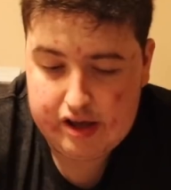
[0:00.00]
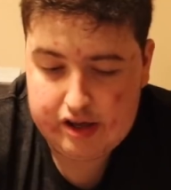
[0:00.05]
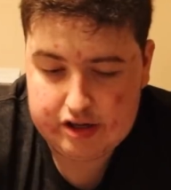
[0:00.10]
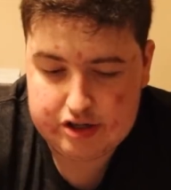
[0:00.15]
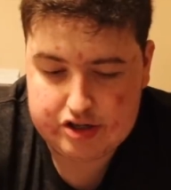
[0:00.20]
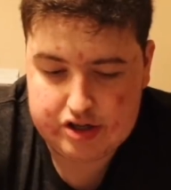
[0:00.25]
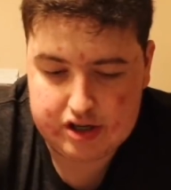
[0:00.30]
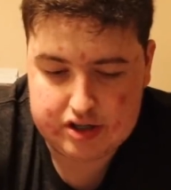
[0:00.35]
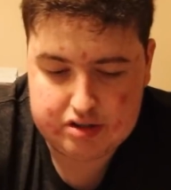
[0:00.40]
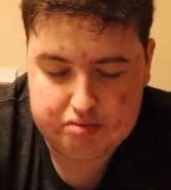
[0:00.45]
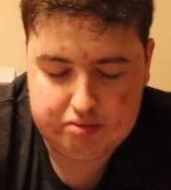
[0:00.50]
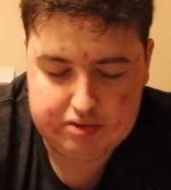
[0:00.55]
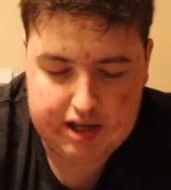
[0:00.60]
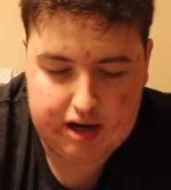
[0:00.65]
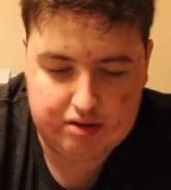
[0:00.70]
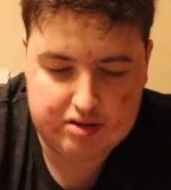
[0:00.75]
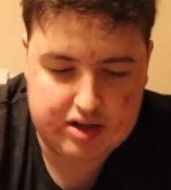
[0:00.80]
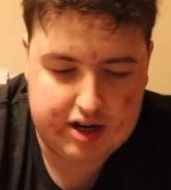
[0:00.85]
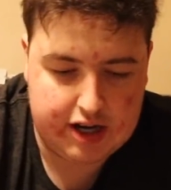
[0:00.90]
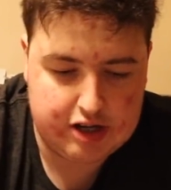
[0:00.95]
It's just,
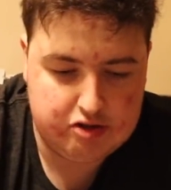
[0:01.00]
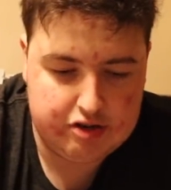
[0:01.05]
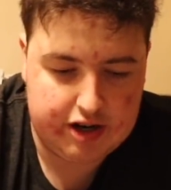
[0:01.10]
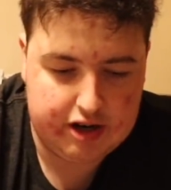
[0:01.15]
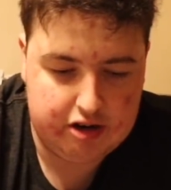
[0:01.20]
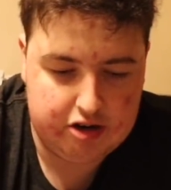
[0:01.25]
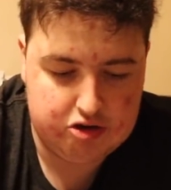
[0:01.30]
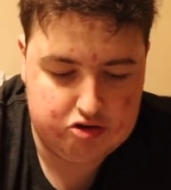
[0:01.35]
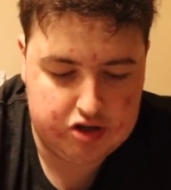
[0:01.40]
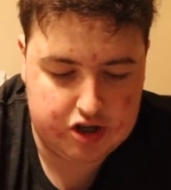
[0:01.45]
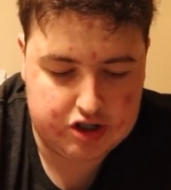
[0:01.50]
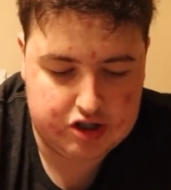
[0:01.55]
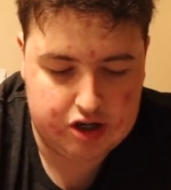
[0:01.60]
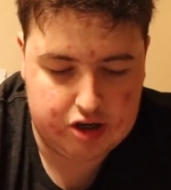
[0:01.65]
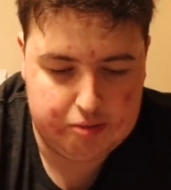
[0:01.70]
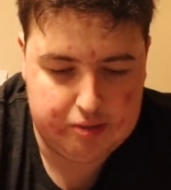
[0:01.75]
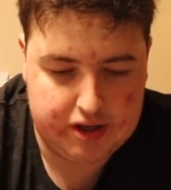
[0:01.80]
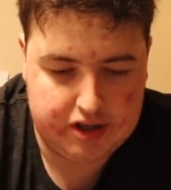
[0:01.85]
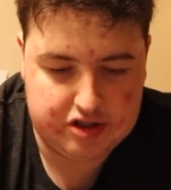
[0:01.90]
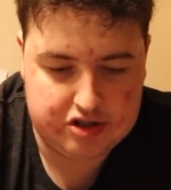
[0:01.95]
without Sky Striker and
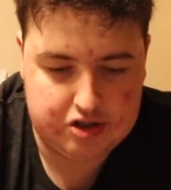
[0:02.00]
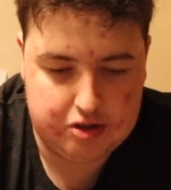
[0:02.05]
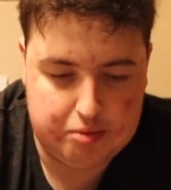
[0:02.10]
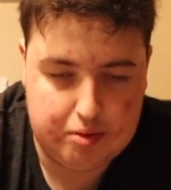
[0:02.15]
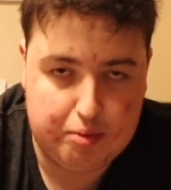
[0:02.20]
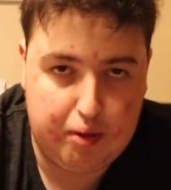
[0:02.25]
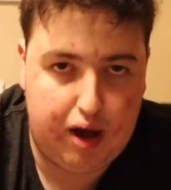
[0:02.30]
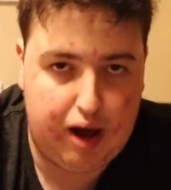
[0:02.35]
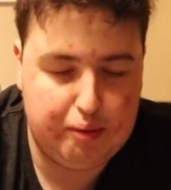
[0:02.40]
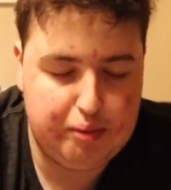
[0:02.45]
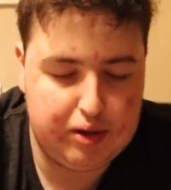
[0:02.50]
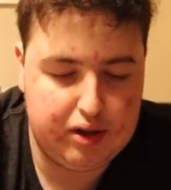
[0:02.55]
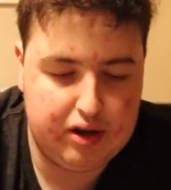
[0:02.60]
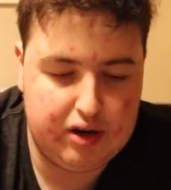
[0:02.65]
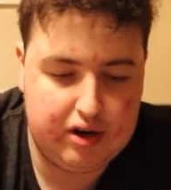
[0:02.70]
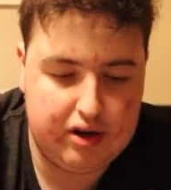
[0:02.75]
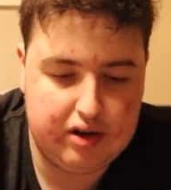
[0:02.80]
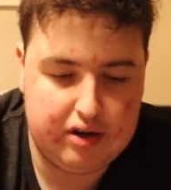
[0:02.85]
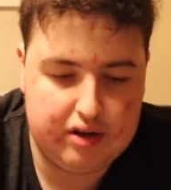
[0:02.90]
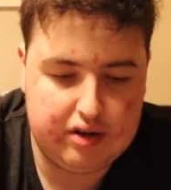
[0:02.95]
Trickstar being super
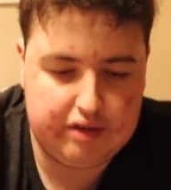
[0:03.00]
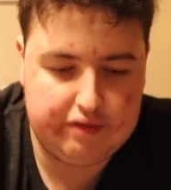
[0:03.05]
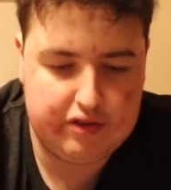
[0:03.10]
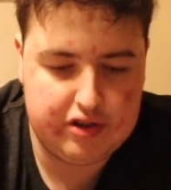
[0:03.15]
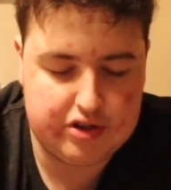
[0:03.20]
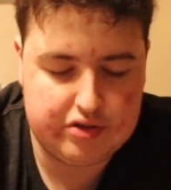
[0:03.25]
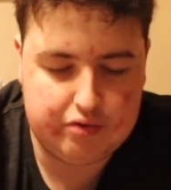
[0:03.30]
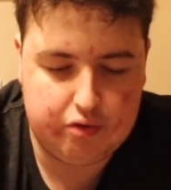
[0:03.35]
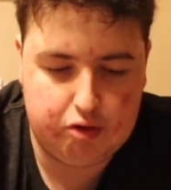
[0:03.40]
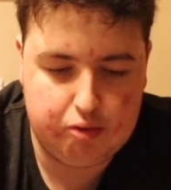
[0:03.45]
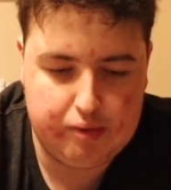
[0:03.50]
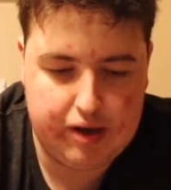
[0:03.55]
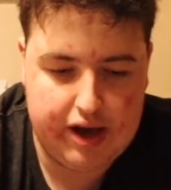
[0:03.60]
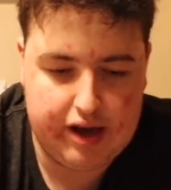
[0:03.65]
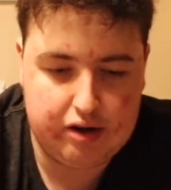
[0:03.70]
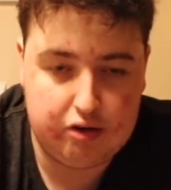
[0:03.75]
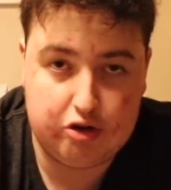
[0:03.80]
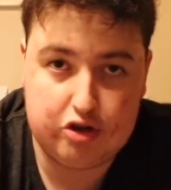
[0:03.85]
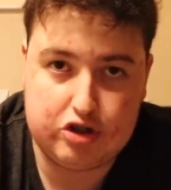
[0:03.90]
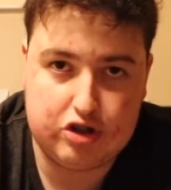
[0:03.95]
popular for this
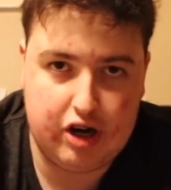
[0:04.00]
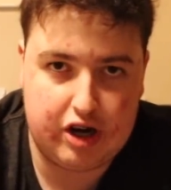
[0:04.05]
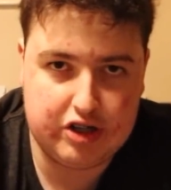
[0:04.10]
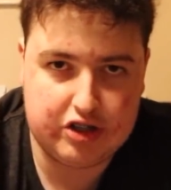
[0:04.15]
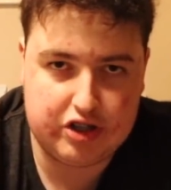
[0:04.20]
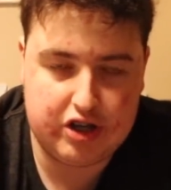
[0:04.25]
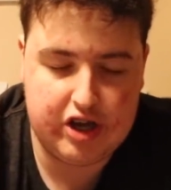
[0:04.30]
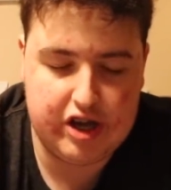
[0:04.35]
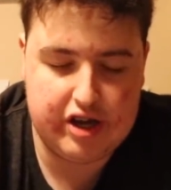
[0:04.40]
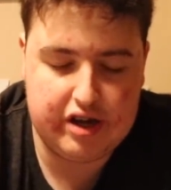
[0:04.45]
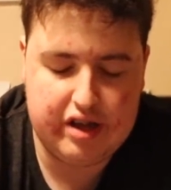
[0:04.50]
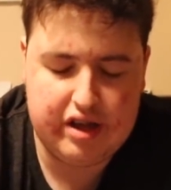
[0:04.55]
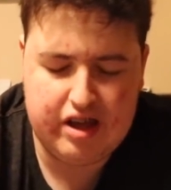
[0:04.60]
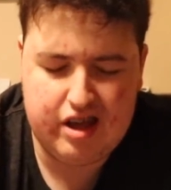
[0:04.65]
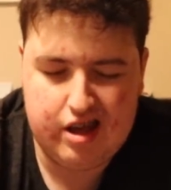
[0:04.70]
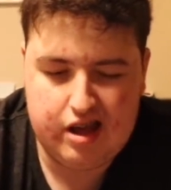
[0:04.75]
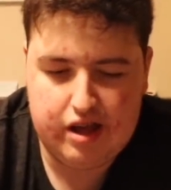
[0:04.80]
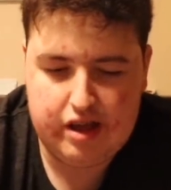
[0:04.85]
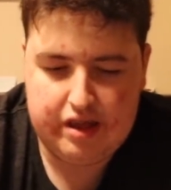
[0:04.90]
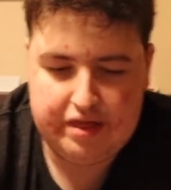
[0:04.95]
format, or it's not as good,
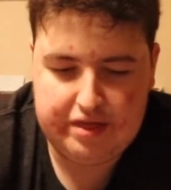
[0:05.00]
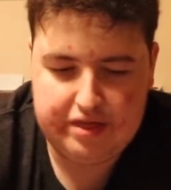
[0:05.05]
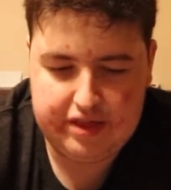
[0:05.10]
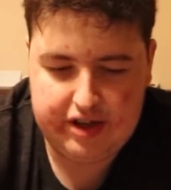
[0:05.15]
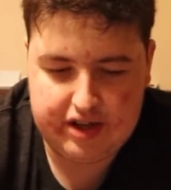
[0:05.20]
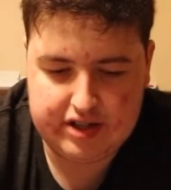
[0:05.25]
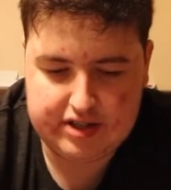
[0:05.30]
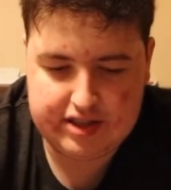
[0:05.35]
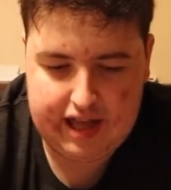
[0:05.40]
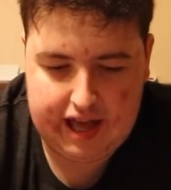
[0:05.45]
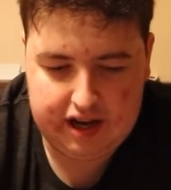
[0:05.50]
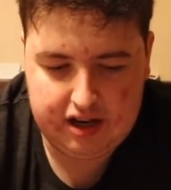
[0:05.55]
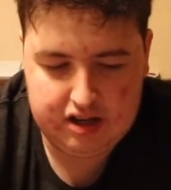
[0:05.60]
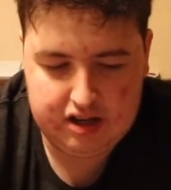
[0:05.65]
it's